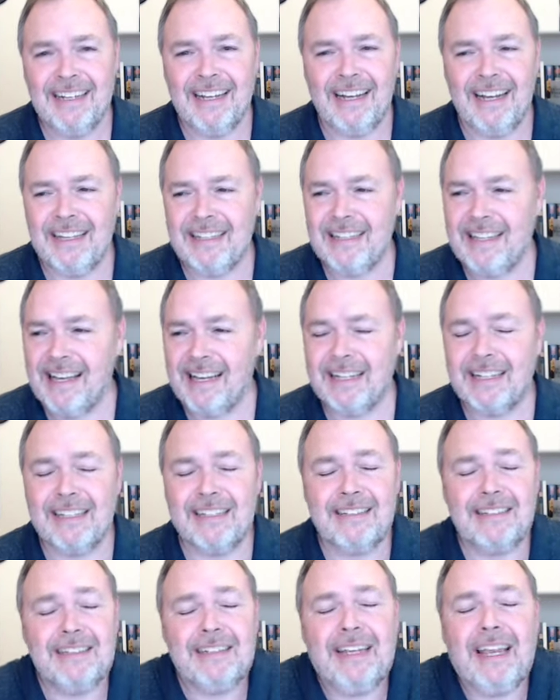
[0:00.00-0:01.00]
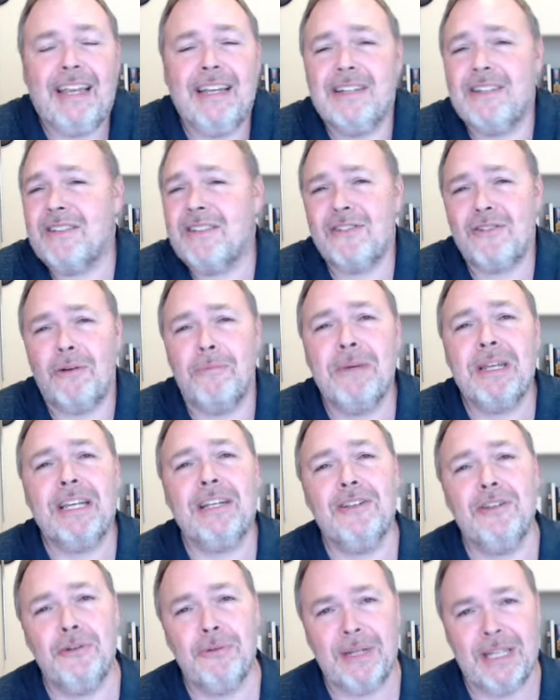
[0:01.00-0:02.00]
I, I gained so
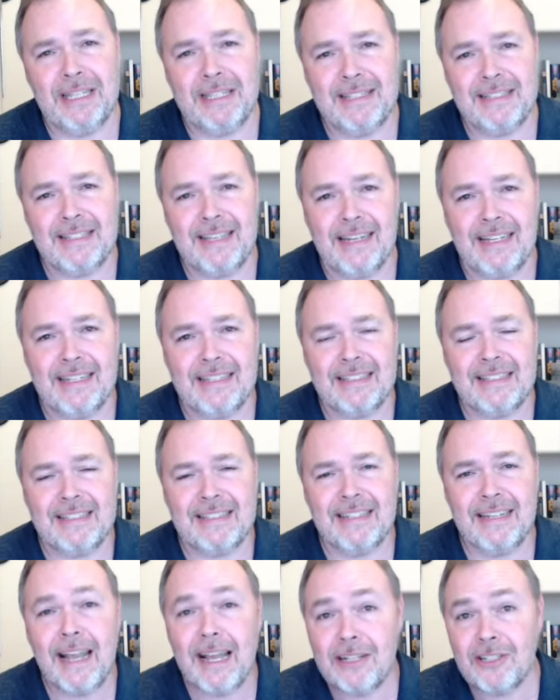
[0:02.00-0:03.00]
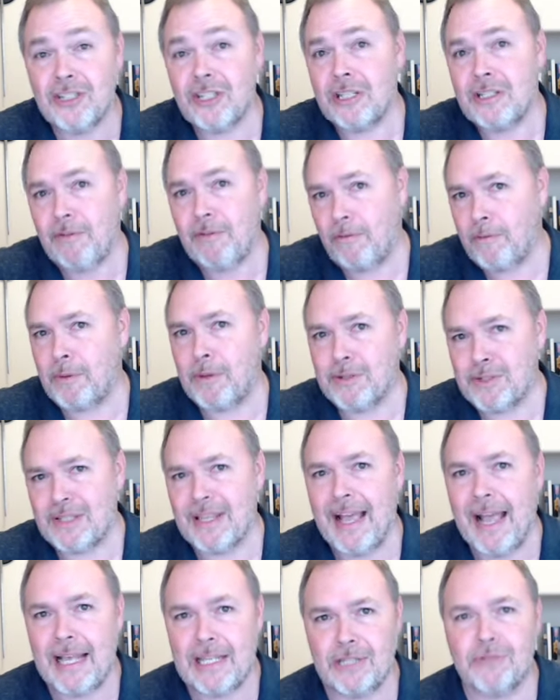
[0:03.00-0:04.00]
many new insights, not just from those
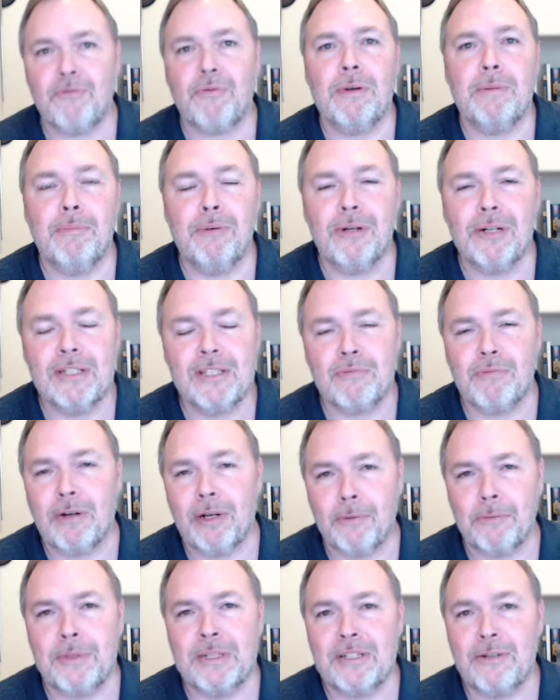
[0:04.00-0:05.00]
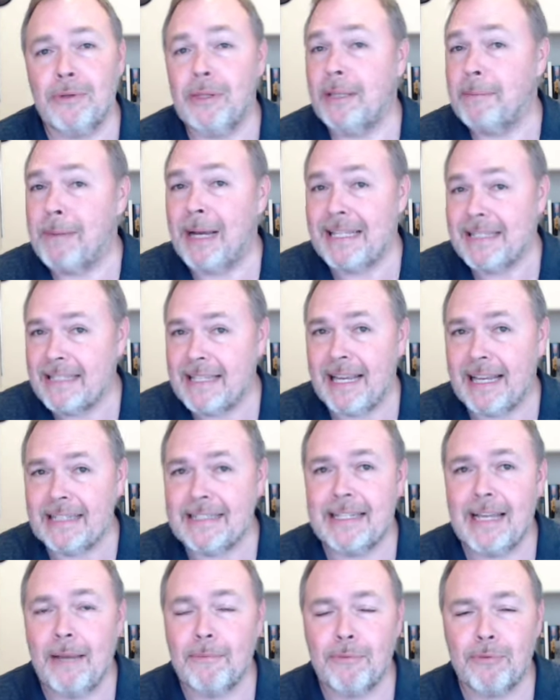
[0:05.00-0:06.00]
last three books where it was only my
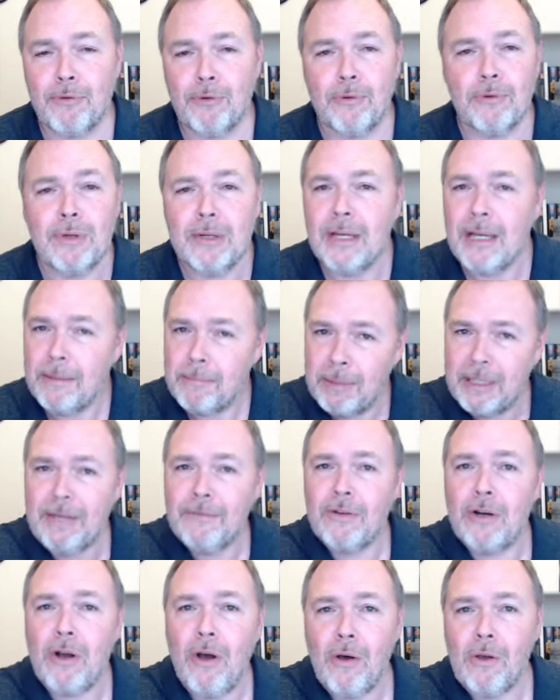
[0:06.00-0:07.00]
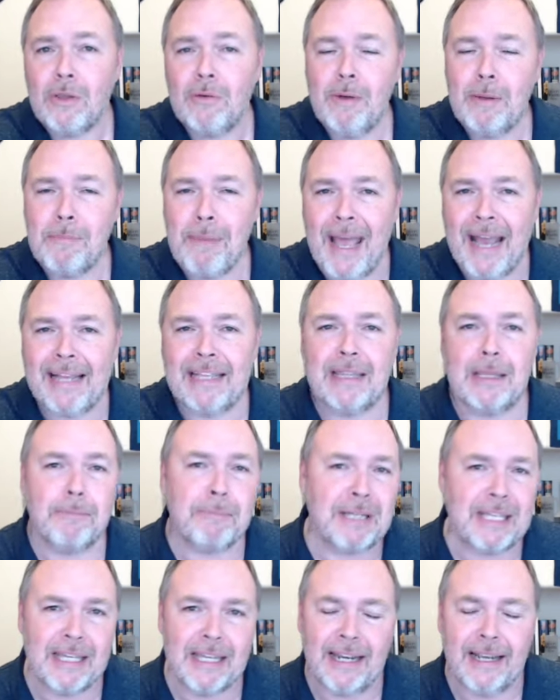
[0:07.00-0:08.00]
second time through, but even all the way back at the
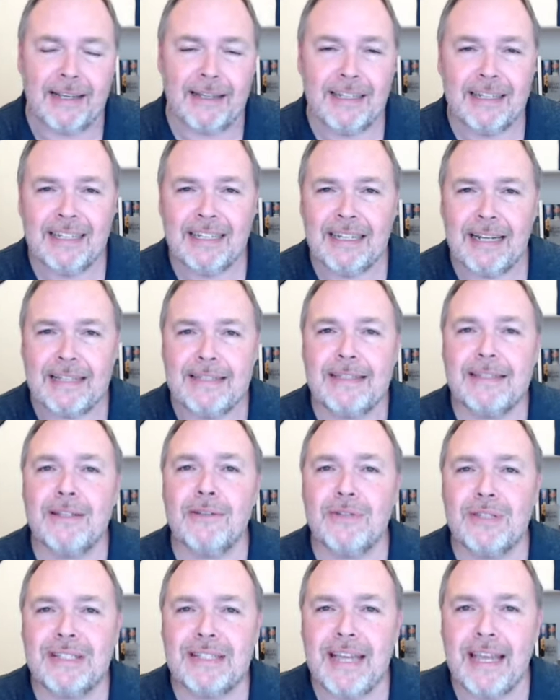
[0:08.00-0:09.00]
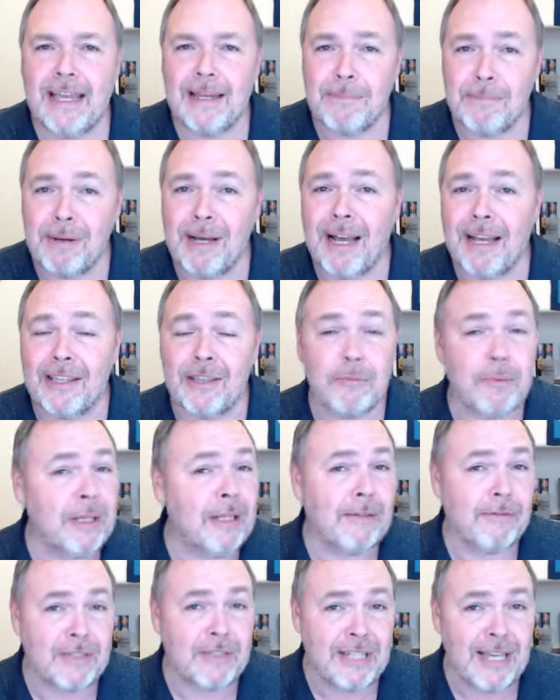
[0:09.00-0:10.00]
beginning. And I still stand by The
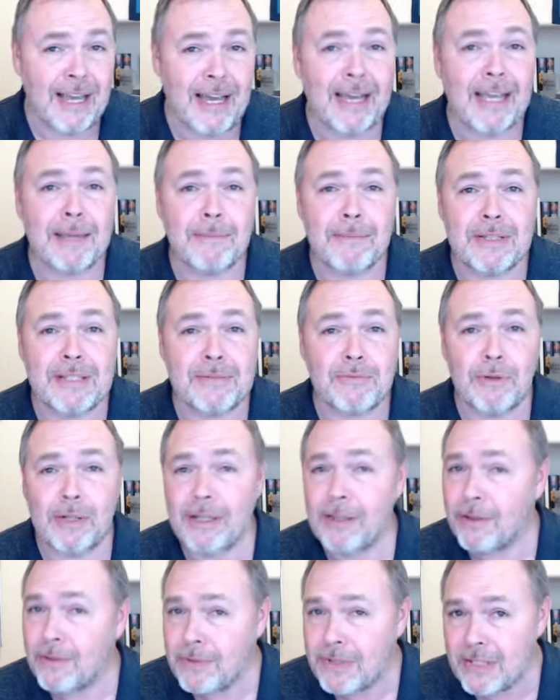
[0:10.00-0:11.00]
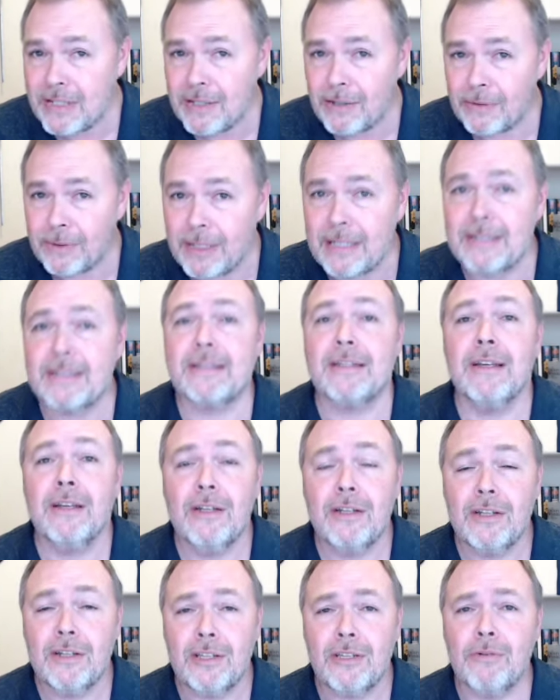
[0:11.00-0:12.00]
Wheel of Time is one of those series
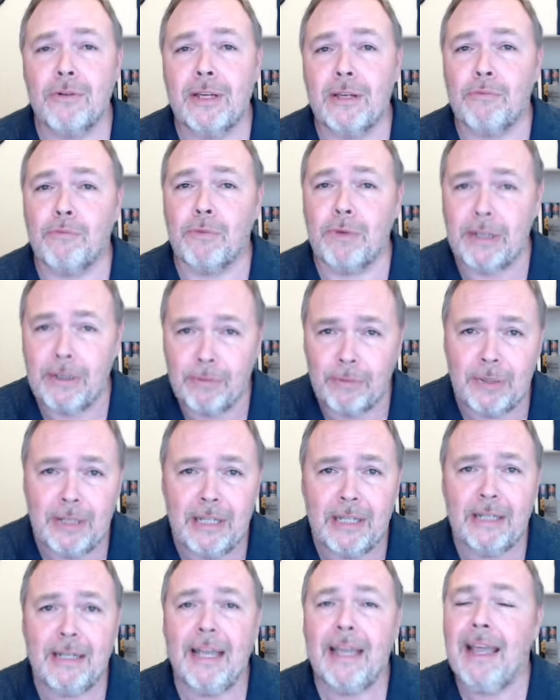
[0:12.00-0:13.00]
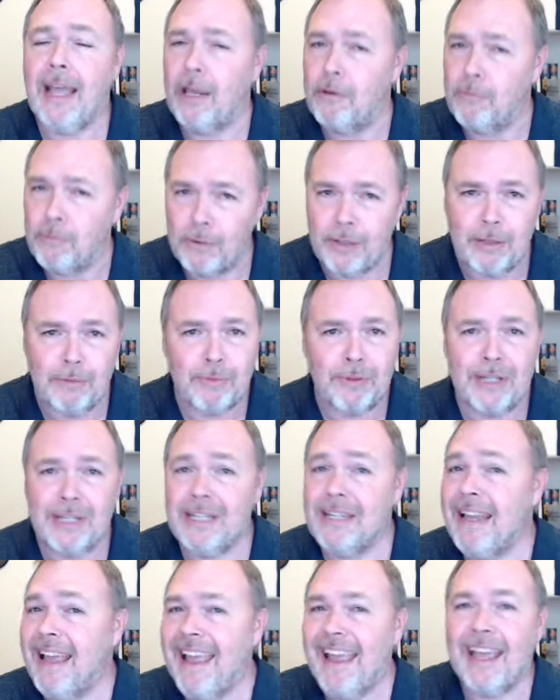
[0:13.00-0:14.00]
you can reread and
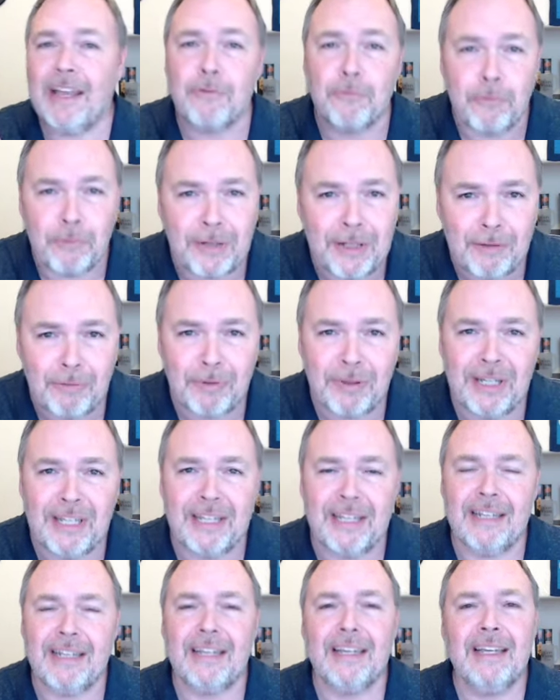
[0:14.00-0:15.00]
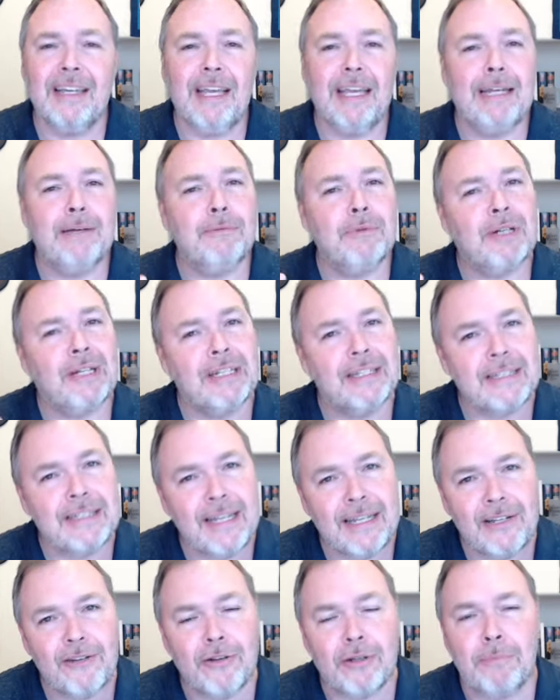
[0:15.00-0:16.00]
reread and reread, and it will
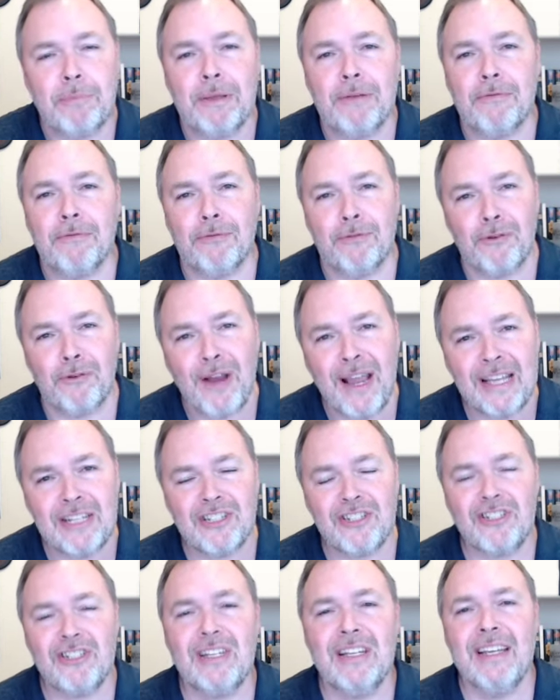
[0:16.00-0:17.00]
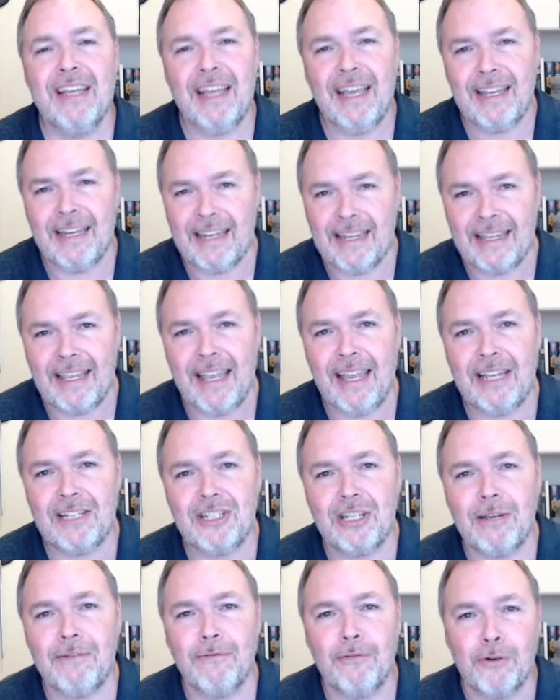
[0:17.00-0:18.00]
continue to be fresh and
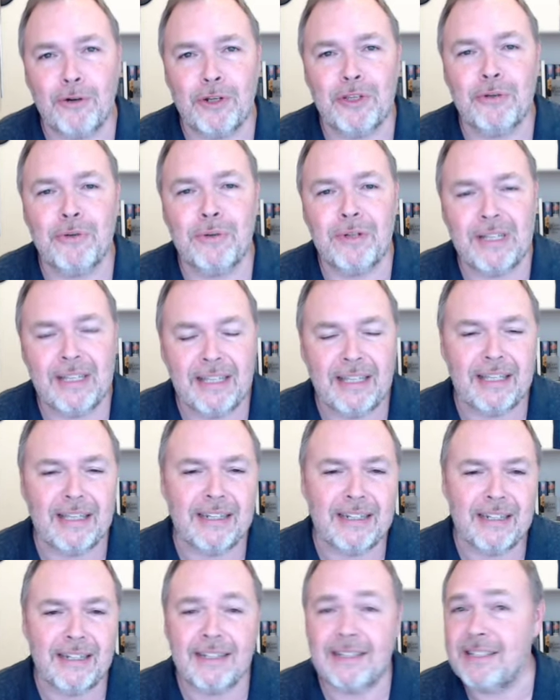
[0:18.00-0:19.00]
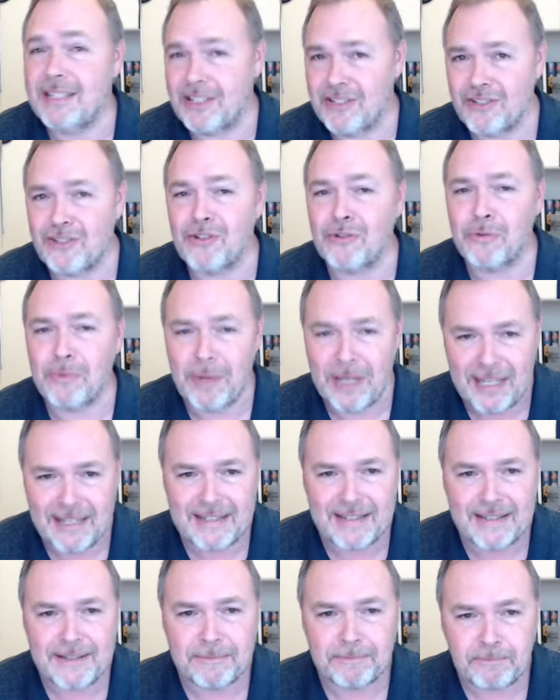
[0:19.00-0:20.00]
engaging for you in additional ways.